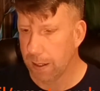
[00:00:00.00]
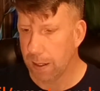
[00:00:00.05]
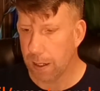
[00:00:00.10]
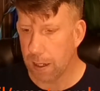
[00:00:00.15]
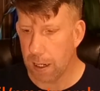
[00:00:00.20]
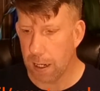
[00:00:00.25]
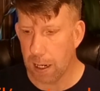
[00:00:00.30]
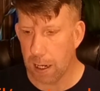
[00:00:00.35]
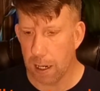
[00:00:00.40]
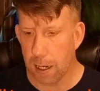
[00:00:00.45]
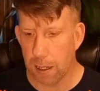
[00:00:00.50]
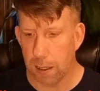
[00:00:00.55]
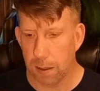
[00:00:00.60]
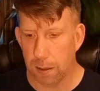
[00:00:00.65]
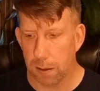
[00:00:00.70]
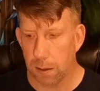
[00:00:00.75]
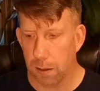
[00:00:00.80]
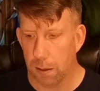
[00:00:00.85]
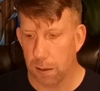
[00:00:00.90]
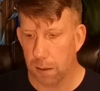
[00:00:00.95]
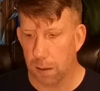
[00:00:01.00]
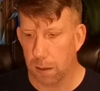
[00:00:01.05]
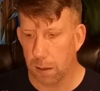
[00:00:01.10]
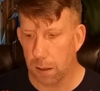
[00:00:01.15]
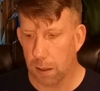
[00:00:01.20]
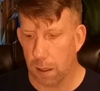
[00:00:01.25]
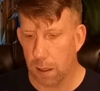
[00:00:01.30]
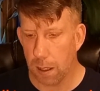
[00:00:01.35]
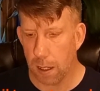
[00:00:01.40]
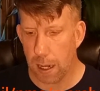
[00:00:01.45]

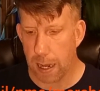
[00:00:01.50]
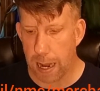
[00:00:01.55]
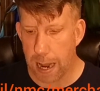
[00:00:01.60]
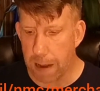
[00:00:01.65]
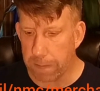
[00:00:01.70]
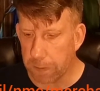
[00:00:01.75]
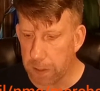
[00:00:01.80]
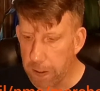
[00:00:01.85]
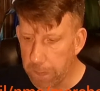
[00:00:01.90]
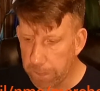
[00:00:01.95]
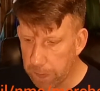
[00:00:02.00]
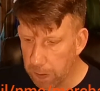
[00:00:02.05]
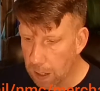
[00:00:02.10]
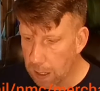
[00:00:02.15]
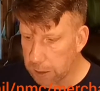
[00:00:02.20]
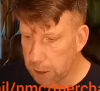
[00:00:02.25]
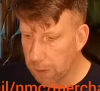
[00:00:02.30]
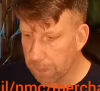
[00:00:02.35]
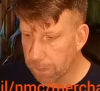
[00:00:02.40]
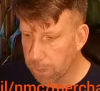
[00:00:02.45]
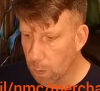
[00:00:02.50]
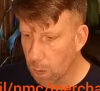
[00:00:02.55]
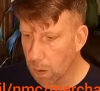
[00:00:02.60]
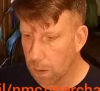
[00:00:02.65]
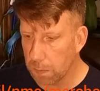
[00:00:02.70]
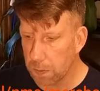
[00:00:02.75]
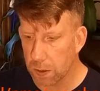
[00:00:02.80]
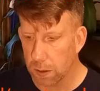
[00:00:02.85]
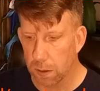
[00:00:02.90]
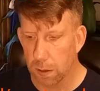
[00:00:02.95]
After you fill out your
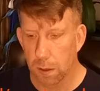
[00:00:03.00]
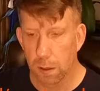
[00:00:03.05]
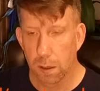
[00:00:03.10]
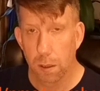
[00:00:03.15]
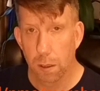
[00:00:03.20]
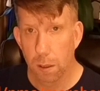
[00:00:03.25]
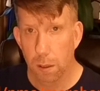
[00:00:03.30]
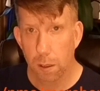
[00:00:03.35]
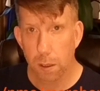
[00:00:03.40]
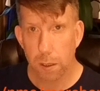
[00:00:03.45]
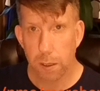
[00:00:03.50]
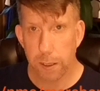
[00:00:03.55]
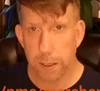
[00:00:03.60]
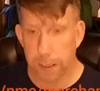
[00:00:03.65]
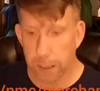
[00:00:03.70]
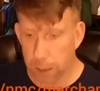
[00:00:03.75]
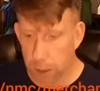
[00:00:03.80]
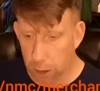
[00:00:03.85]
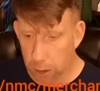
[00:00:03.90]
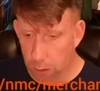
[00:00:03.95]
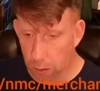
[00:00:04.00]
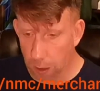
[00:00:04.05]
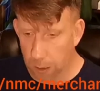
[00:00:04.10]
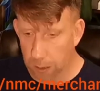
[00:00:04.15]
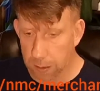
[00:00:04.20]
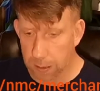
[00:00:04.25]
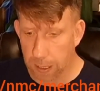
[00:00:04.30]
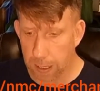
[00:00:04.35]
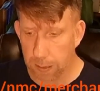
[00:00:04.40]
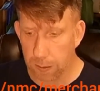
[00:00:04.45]
forms, you get your
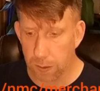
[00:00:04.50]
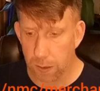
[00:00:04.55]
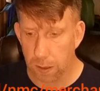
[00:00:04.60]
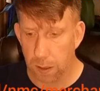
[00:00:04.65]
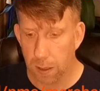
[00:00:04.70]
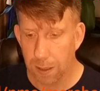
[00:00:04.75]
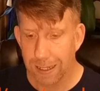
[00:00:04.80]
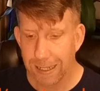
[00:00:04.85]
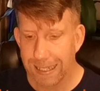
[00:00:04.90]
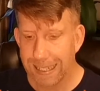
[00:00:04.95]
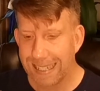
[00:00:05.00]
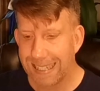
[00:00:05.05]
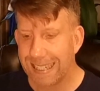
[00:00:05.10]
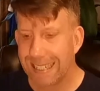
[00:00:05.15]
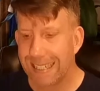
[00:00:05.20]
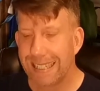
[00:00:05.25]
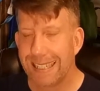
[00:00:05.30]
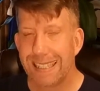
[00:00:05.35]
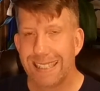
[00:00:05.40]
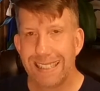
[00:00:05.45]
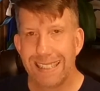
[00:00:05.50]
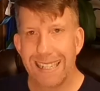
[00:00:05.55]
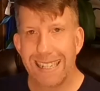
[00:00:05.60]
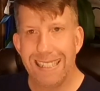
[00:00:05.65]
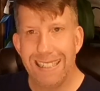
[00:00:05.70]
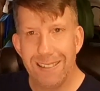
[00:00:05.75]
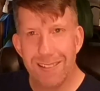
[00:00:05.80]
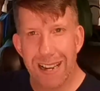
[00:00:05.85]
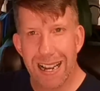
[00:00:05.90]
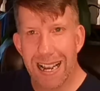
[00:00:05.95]
drug test,
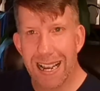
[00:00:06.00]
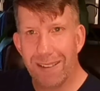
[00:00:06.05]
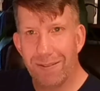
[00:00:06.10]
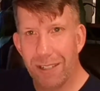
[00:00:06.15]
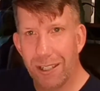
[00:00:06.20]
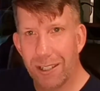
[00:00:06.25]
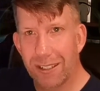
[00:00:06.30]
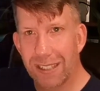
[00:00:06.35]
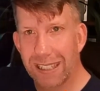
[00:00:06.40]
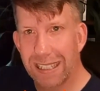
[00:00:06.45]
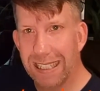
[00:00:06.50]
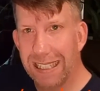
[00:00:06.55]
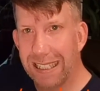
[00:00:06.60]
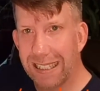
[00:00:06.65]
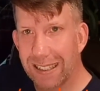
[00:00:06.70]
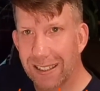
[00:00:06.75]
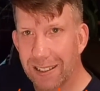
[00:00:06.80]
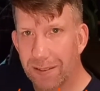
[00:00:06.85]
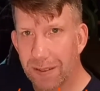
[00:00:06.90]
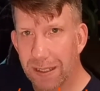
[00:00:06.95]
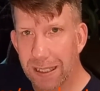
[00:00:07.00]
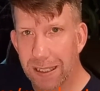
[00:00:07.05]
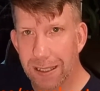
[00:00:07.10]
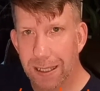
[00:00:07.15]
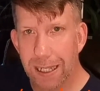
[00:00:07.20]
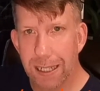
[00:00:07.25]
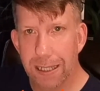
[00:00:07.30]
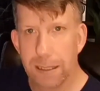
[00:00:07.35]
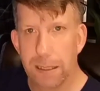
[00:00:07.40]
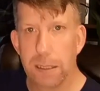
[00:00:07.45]
then you have your sea service
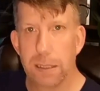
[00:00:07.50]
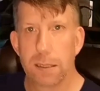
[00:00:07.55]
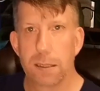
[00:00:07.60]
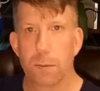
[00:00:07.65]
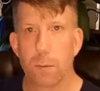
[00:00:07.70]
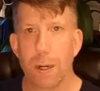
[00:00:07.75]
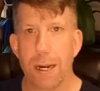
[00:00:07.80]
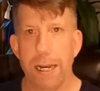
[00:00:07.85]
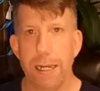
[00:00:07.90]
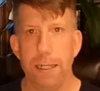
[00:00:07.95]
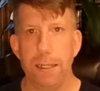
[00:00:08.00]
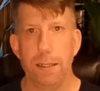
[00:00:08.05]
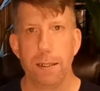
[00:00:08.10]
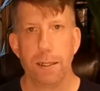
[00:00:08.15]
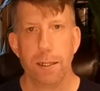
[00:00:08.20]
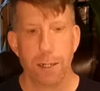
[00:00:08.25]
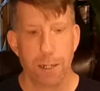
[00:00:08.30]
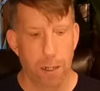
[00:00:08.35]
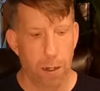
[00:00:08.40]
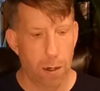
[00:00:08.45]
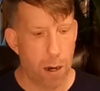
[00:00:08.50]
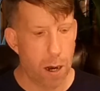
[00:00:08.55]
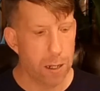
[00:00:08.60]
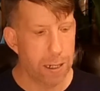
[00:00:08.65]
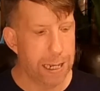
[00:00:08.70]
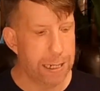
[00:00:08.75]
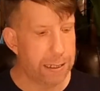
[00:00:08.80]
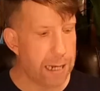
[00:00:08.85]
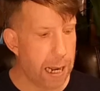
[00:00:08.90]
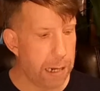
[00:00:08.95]
letters, right? All
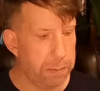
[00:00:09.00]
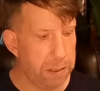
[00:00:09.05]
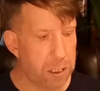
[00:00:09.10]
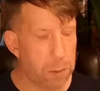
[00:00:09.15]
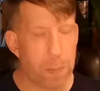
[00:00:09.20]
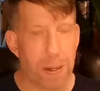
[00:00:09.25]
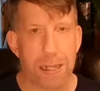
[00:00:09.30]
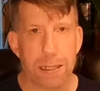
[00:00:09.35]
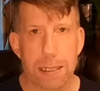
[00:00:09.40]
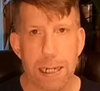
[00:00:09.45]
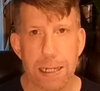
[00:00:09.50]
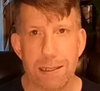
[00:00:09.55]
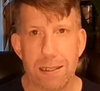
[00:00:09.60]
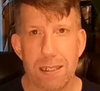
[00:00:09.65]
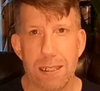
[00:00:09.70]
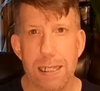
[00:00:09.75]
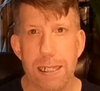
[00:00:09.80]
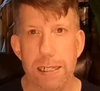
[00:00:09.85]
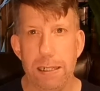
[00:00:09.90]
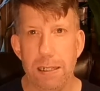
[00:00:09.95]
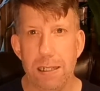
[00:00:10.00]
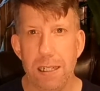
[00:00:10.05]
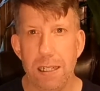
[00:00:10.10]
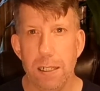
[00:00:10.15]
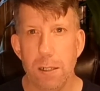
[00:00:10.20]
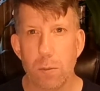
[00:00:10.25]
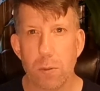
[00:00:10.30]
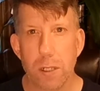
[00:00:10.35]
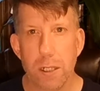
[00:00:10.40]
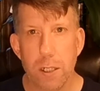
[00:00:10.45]
that time you spent at sea, you need
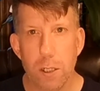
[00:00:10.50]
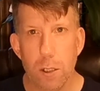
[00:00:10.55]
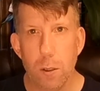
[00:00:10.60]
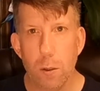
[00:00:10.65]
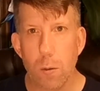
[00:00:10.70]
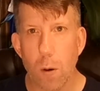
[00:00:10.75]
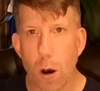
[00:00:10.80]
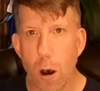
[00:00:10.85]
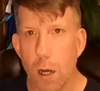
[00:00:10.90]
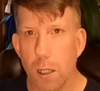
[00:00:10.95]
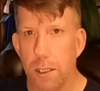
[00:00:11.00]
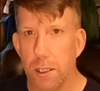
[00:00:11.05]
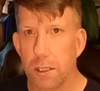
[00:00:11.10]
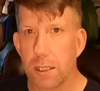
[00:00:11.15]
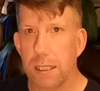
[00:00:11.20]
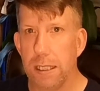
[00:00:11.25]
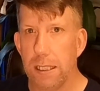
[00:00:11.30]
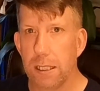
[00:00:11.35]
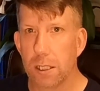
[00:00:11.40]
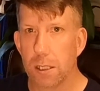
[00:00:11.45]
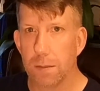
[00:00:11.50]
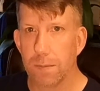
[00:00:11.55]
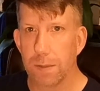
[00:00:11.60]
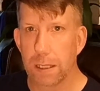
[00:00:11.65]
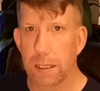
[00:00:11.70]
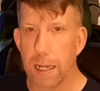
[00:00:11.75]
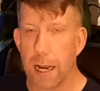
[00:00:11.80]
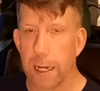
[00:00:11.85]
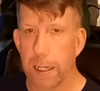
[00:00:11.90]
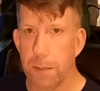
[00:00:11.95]
to renew all your sea
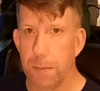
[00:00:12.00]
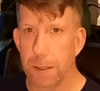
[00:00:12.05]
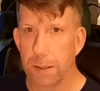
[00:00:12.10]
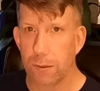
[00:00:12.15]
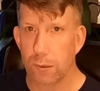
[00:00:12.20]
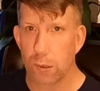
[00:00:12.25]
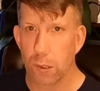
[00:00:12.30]
service documents.